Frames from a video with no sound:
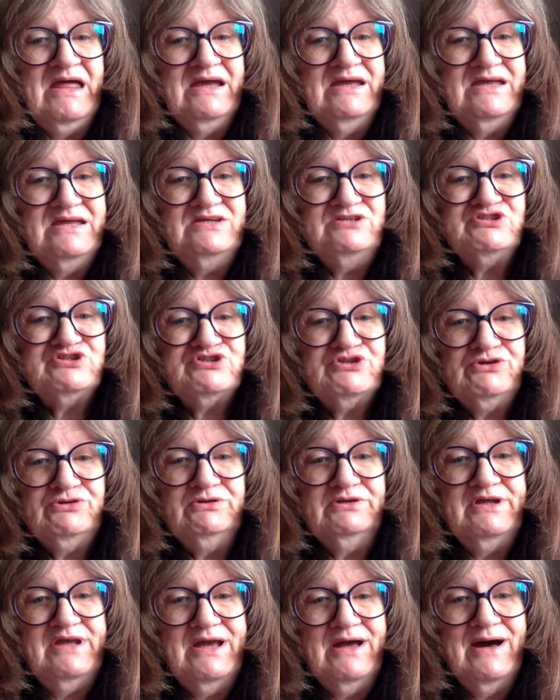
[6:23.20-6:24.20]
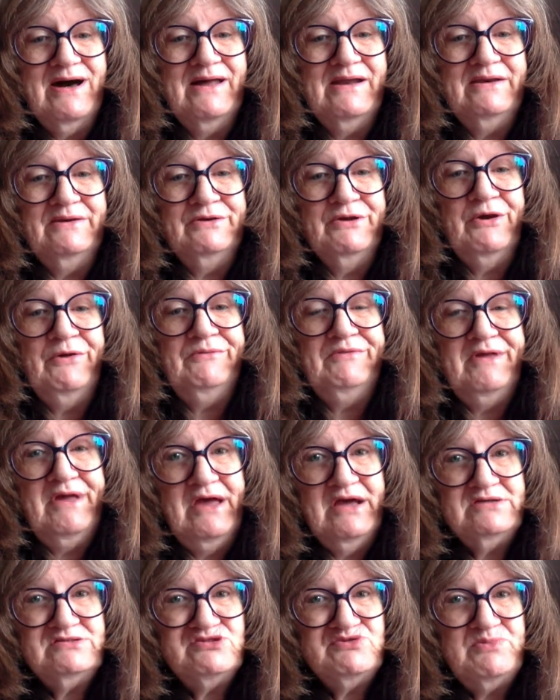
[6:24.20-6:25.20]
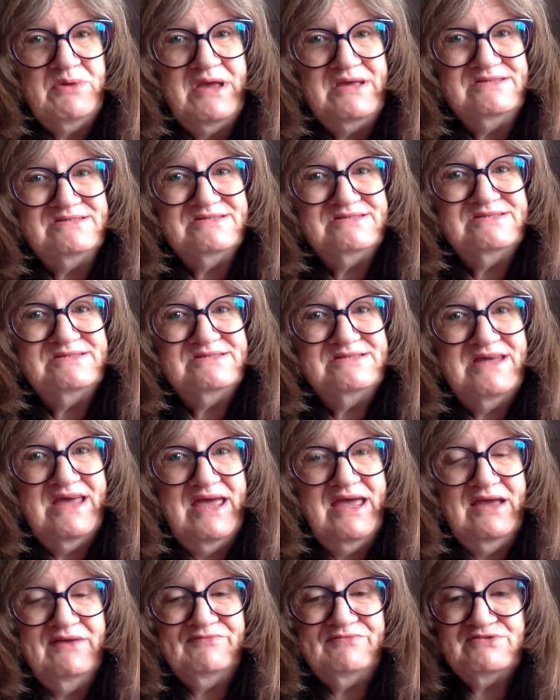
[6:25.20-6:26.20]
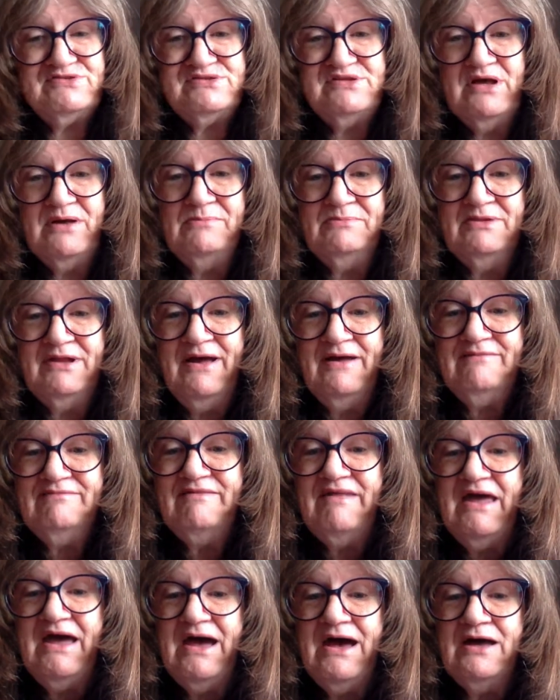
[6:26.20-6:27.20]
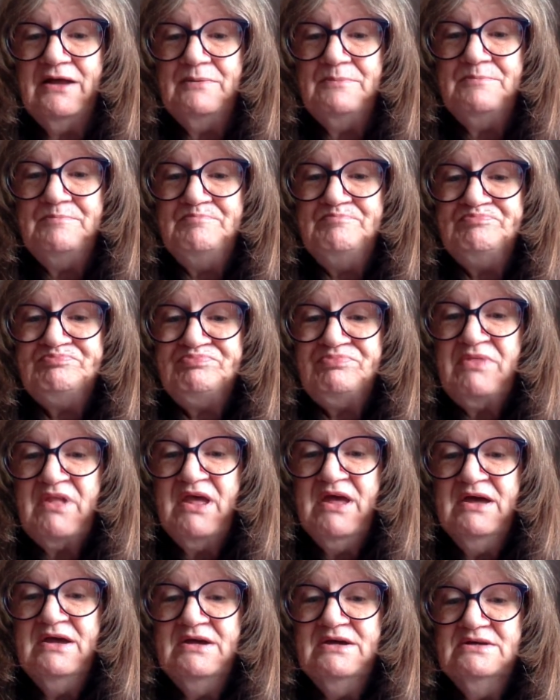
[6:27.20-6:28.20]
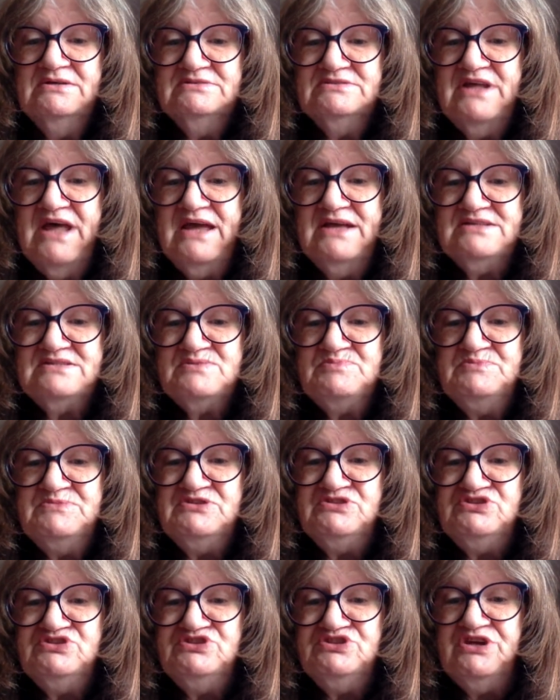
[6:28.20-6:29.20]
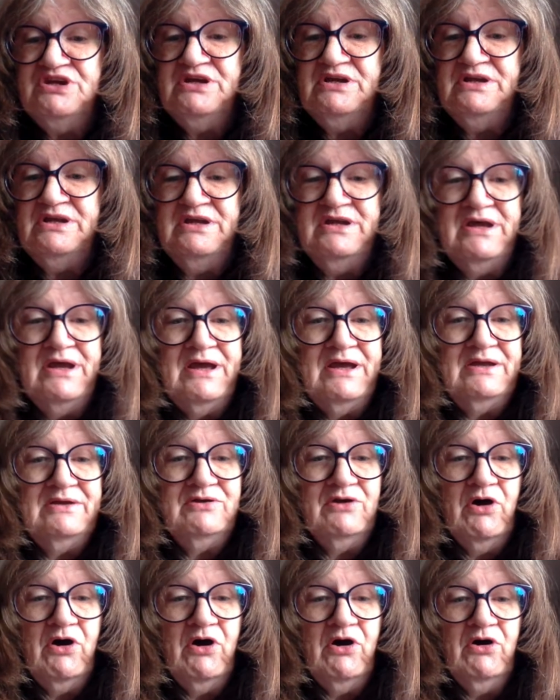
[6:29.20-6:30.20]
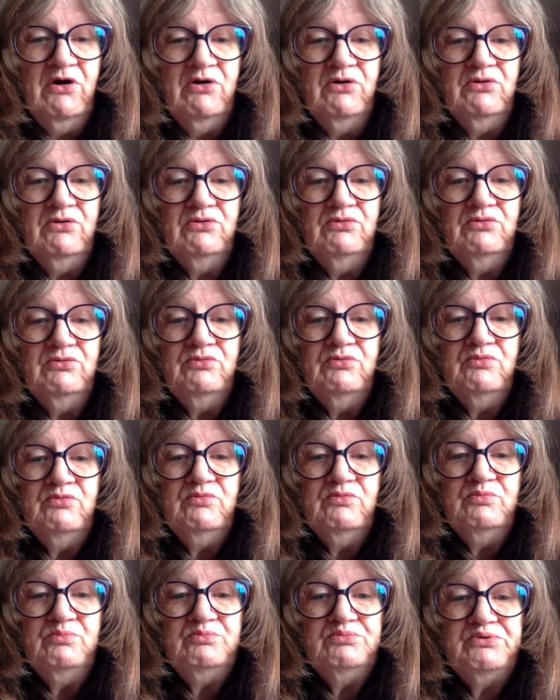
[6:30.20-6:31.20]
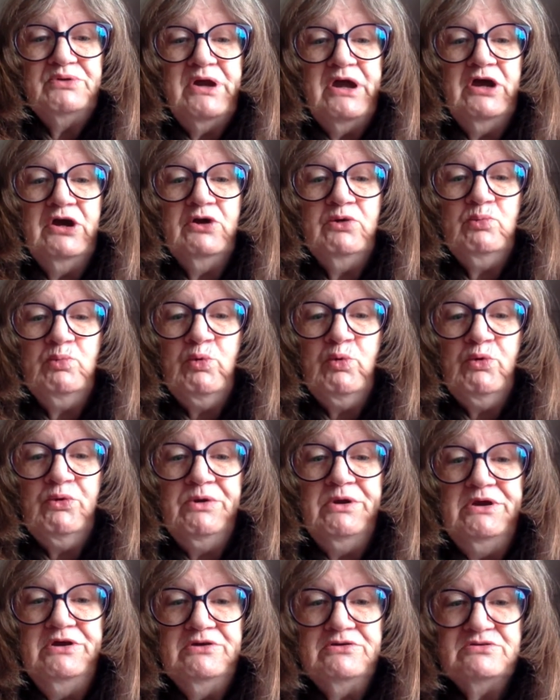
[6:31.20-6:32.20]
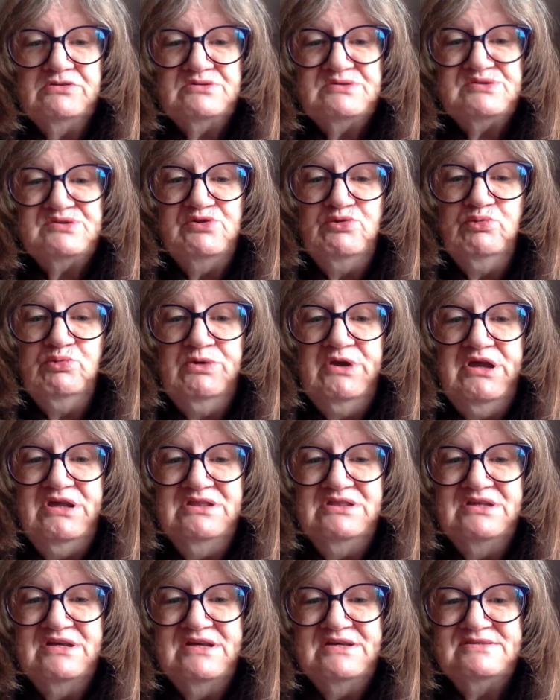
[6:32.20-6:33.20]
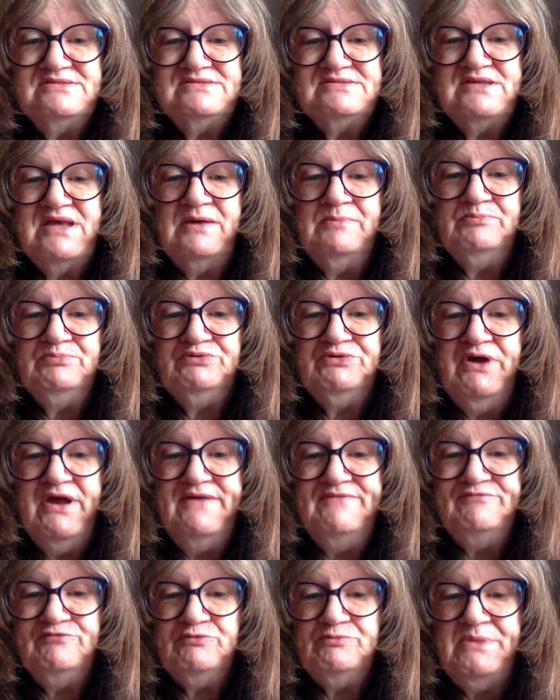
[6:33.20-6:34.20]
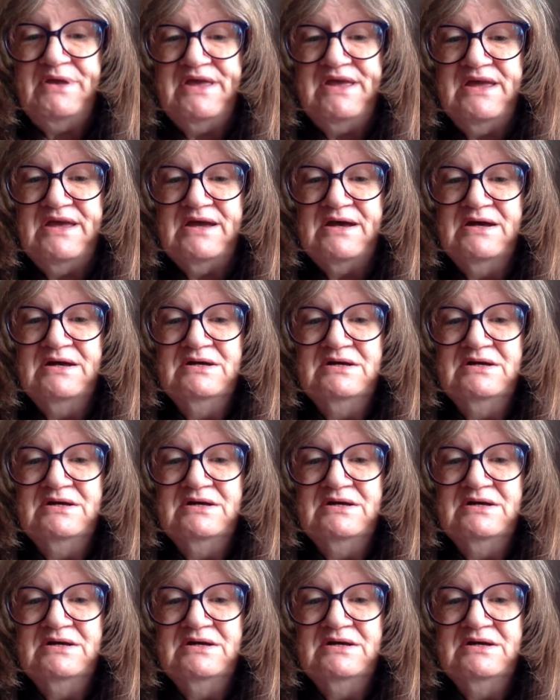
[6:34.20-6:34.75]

he surely ought to know the x-rays to take for something like that. Thanks, Miss Jeannie, and all prayer warriors who read this and pray for me.